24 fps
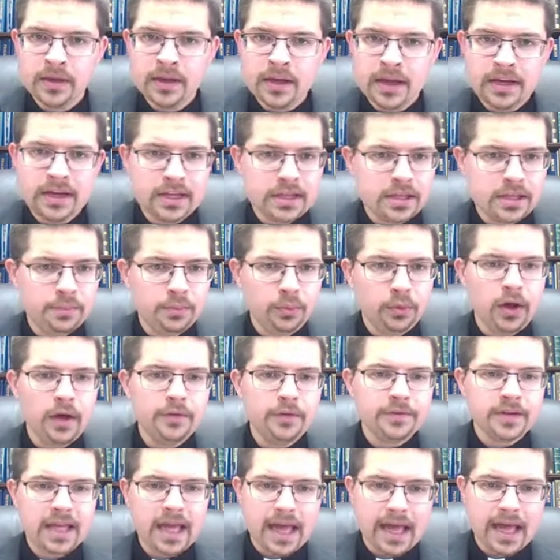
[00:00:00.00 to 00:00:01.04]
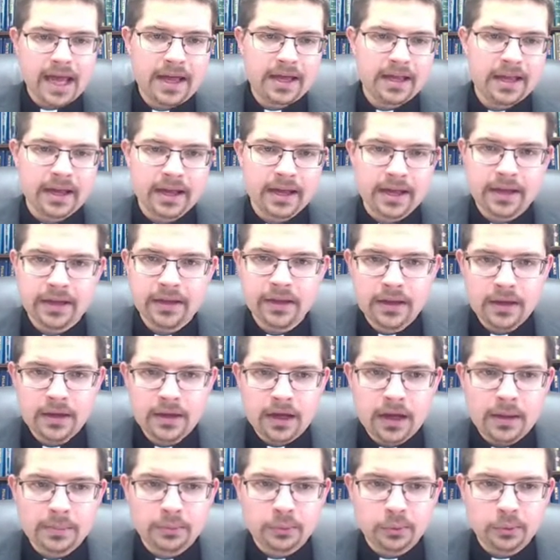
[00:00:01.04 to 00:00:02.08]
And yet the prophet Haggai
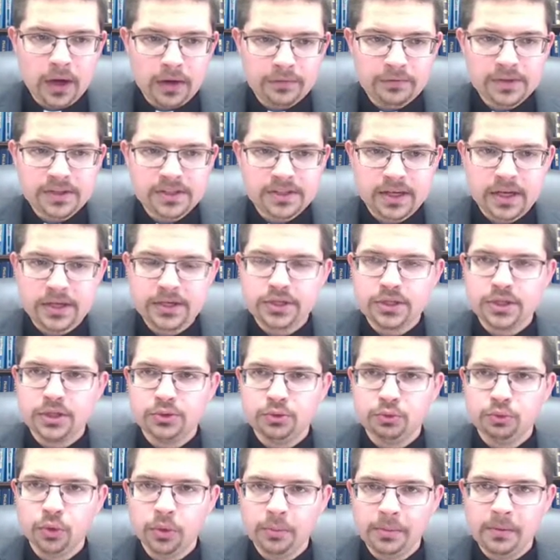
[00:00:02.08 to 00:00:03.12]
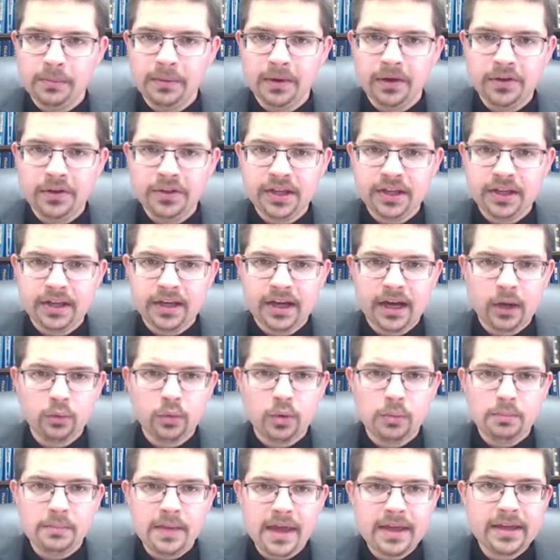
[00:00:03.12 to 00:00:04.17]
prophesies to Zerubbabel that God
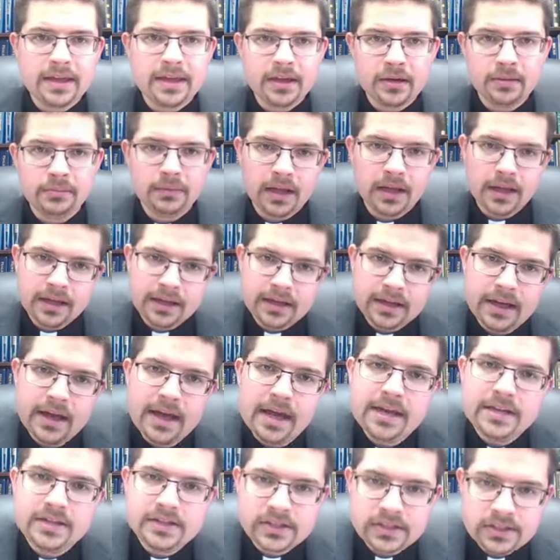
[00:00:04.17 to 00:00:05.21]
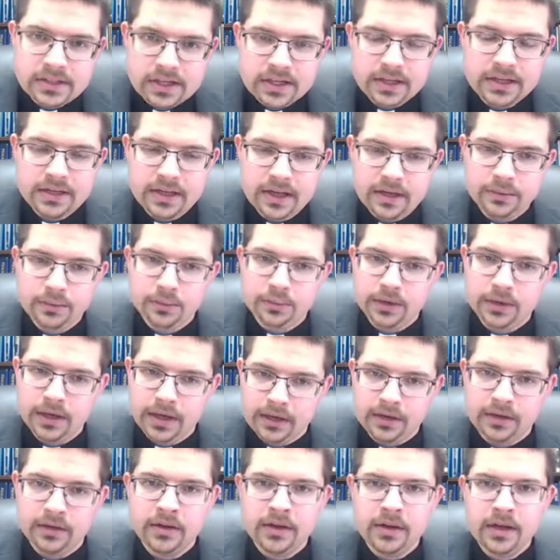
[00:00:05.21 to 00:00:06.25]
will make him like a signet
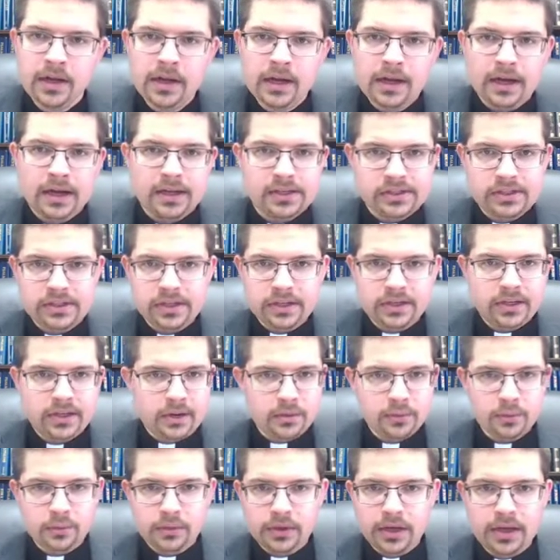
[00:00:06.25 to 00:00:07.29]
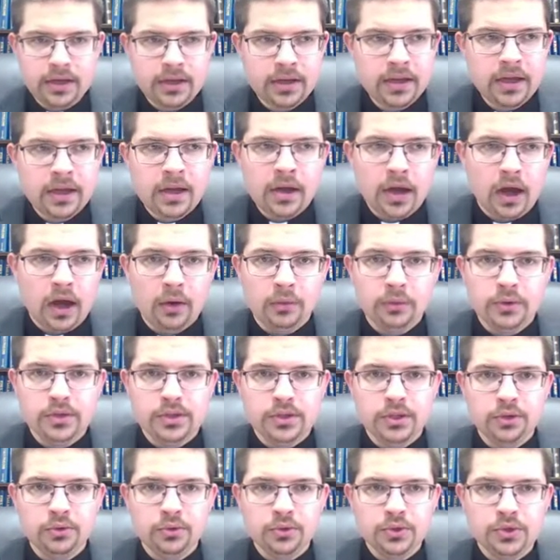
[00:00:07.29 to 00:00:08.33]
ring. A signet ring
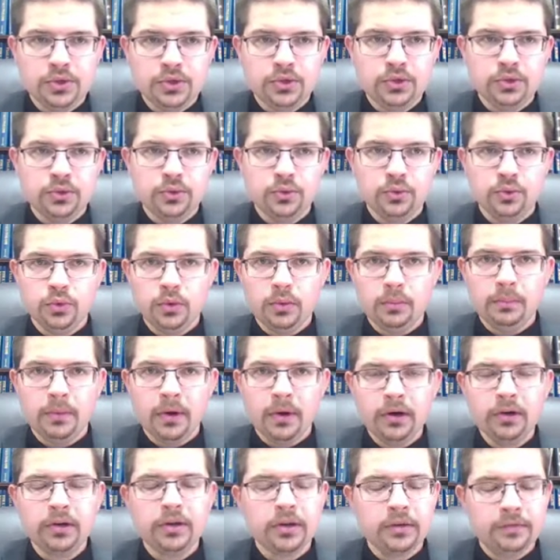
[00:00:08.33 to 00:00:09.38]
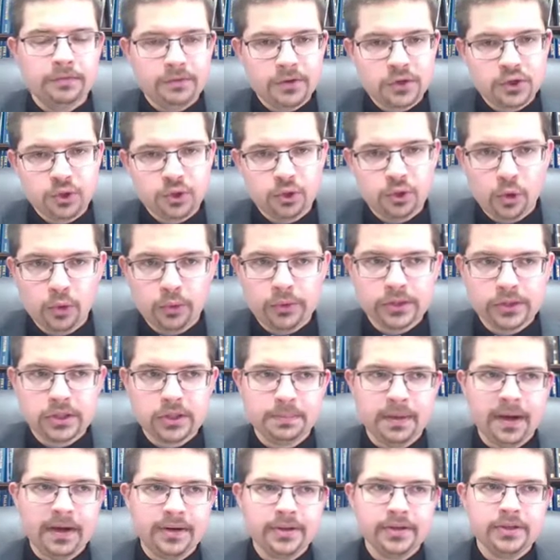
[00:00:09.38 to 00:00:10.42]
was used to mark official
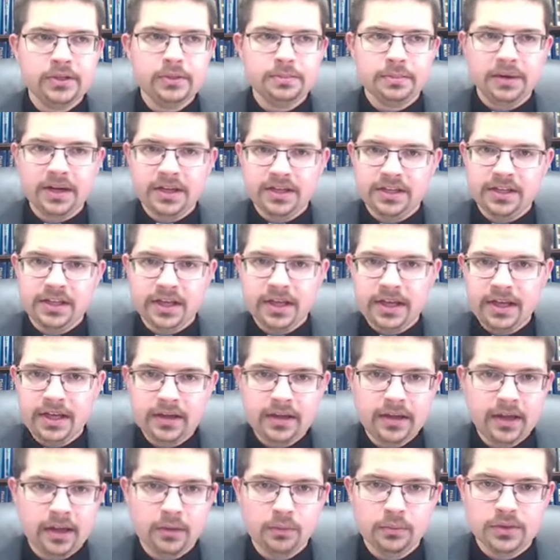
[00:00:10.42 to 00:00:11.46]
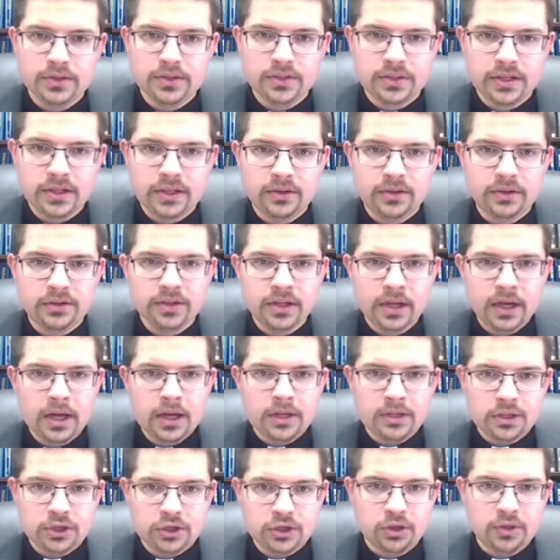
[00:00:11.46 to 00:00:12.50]
correspondence by the king and was sealed
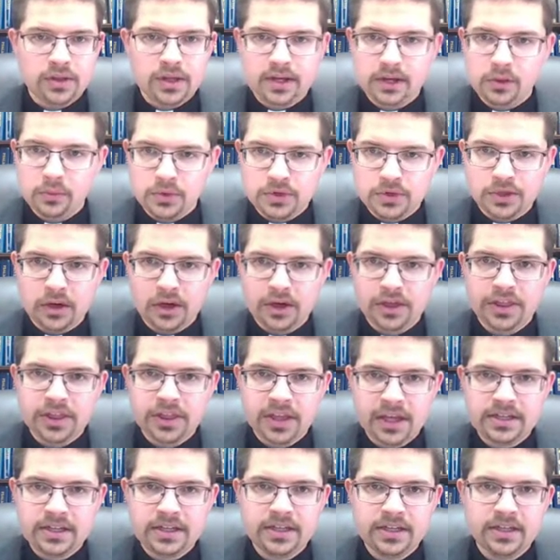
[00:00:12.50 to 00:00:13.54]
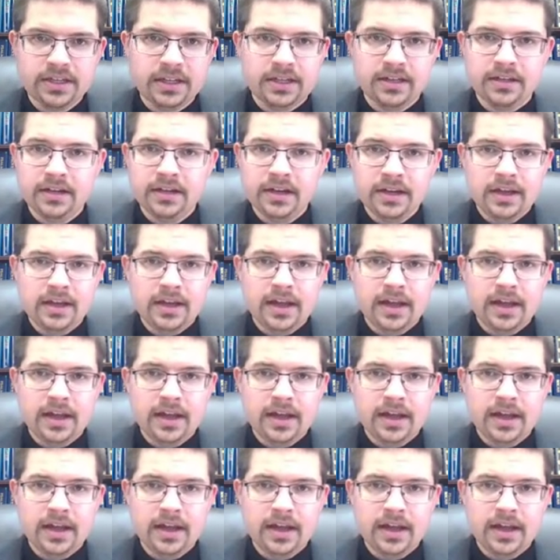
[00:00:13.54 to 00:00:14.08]
to show that it was authentic and